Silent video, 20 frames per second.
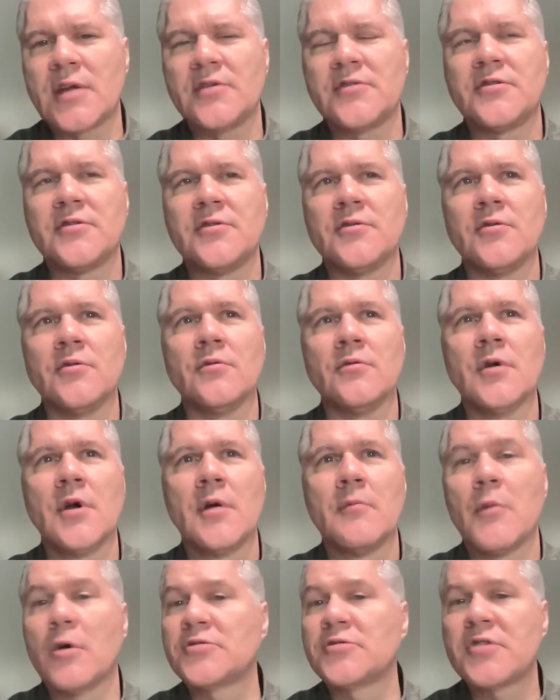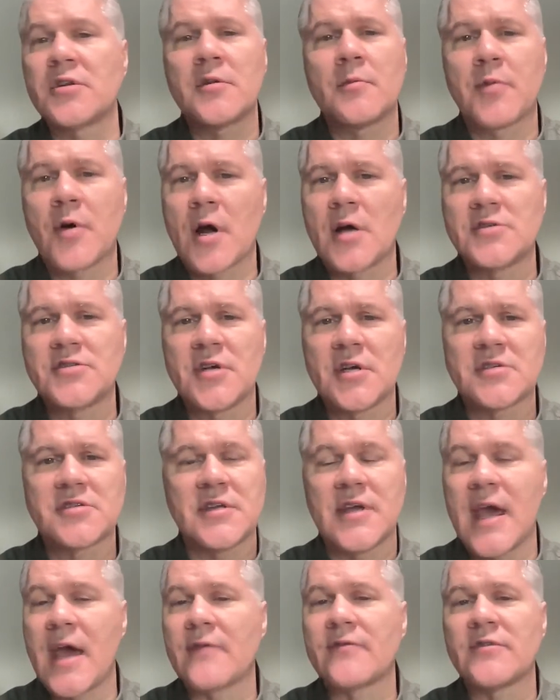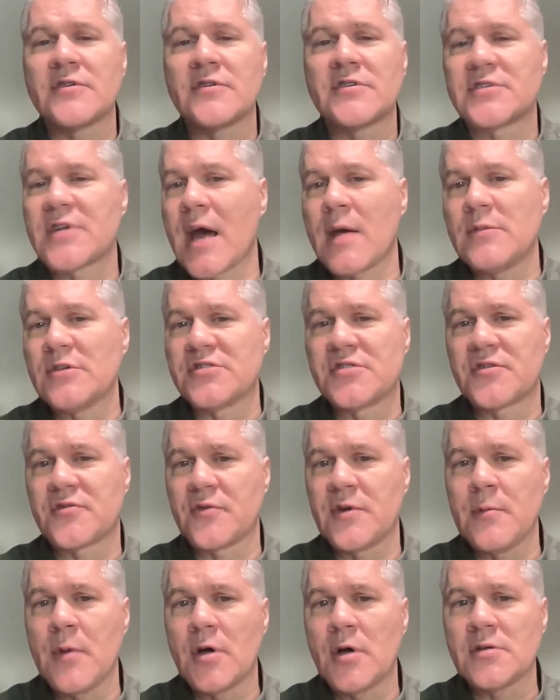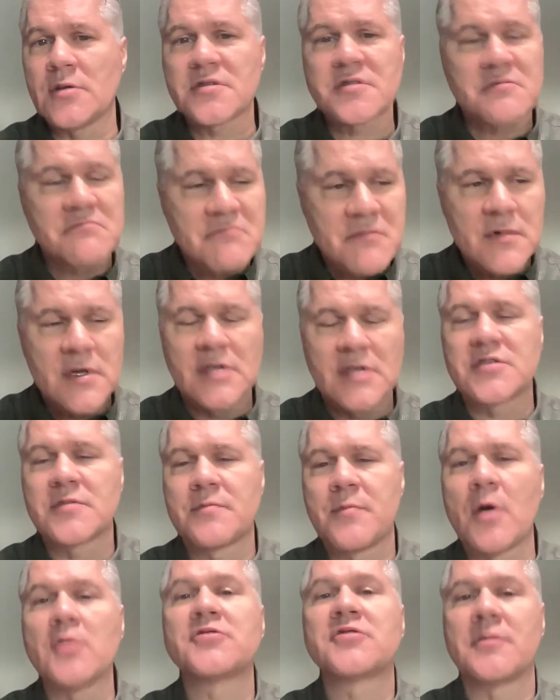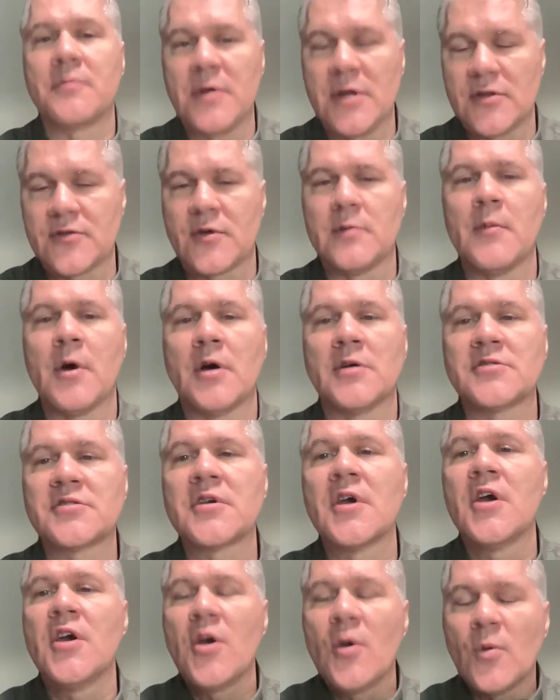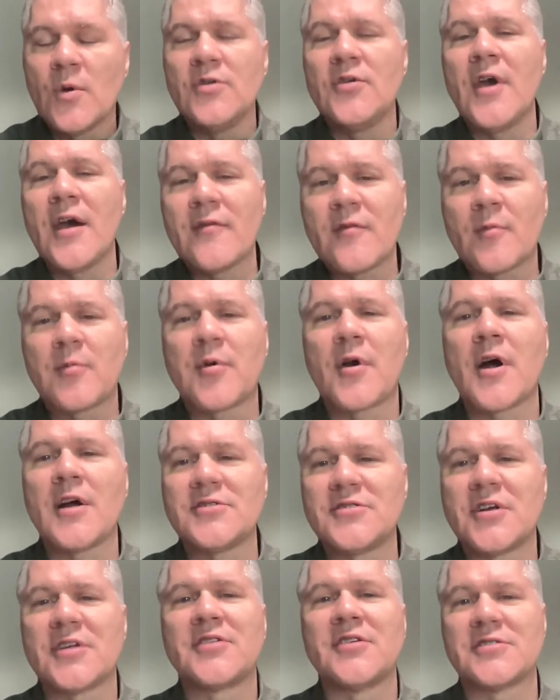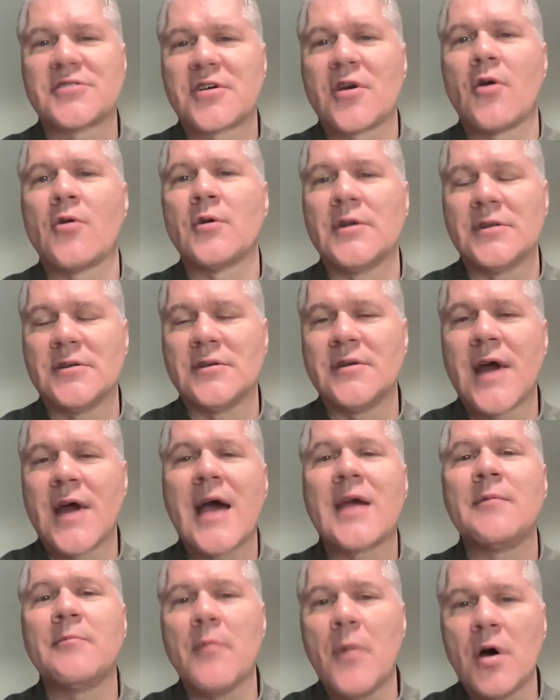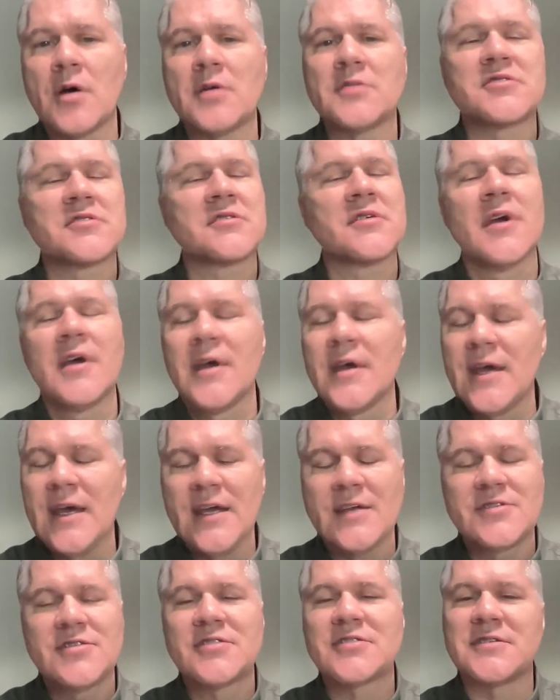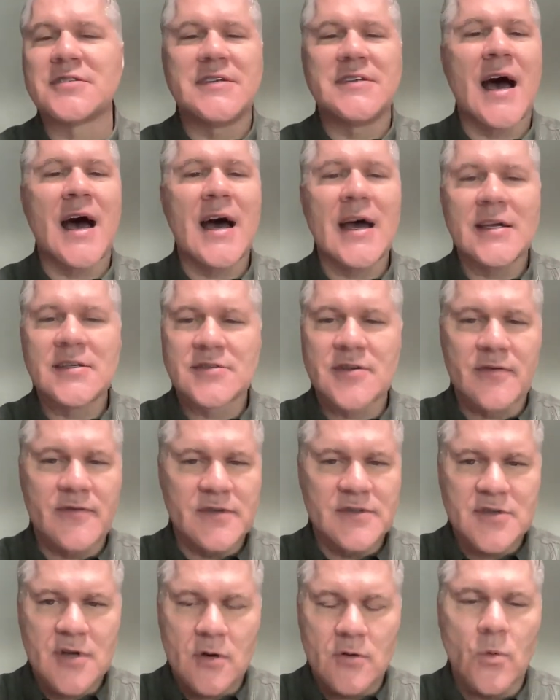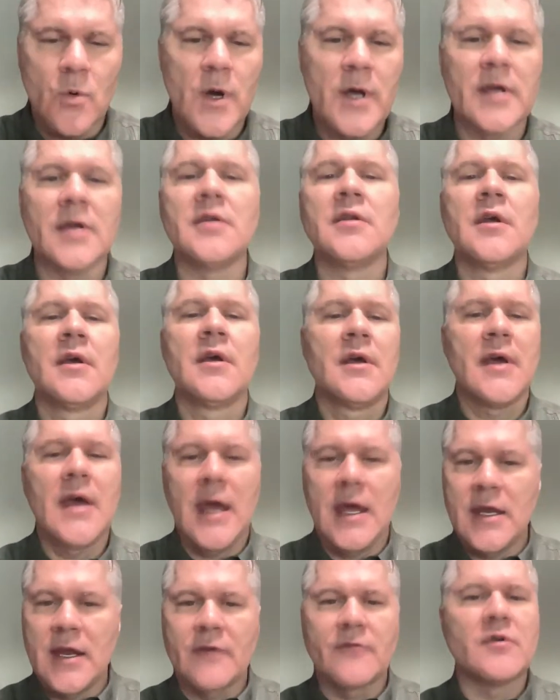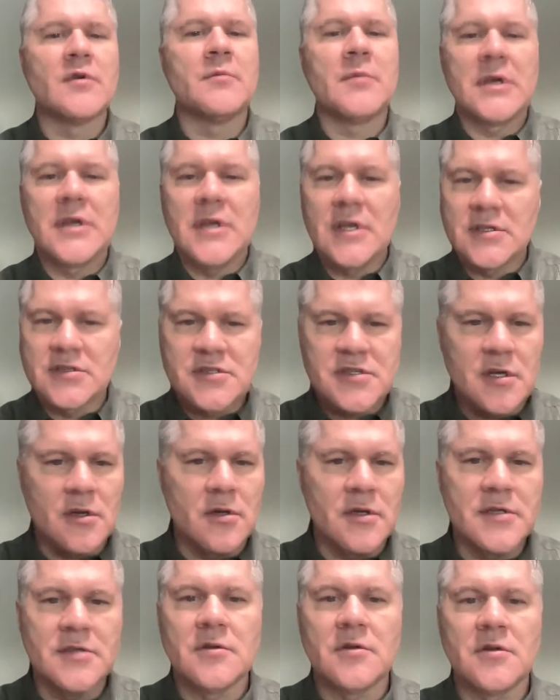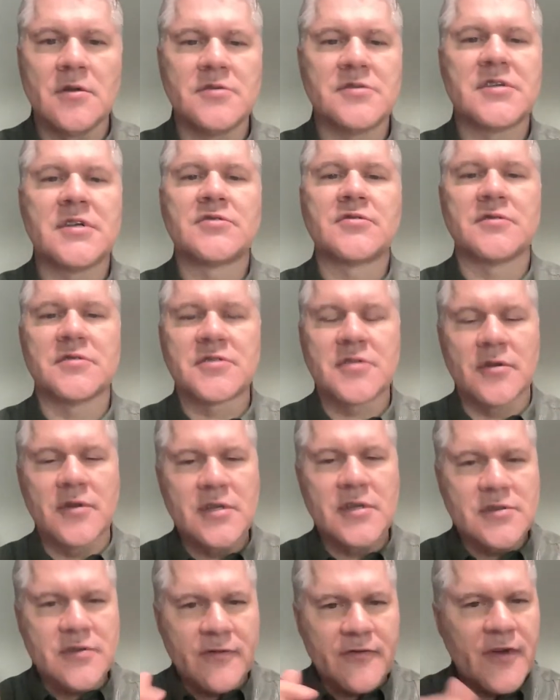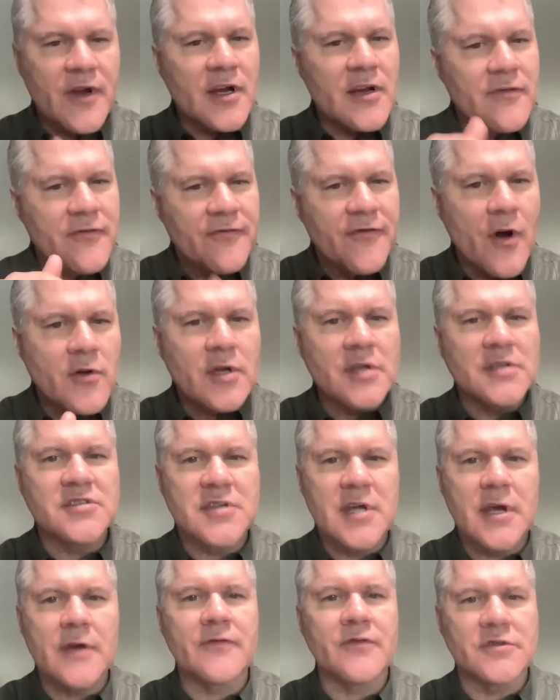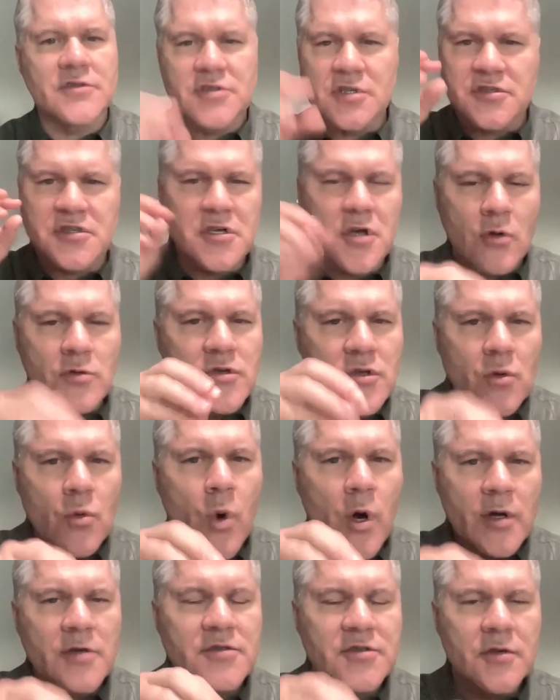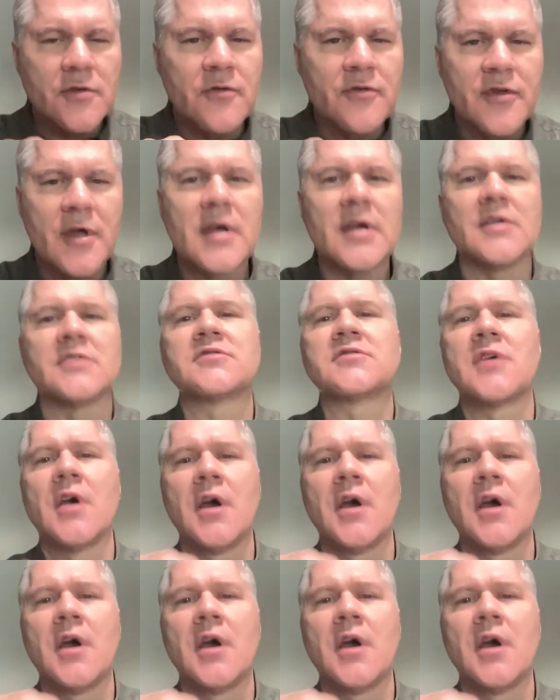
to, most of the projects, the average time is 3 months. It's supposed to be 3 months. When you have a project that's going 9 months, it just dies of its own weight and everyone begins to lose interest. So these are very focused efforts. Just go do one or two things,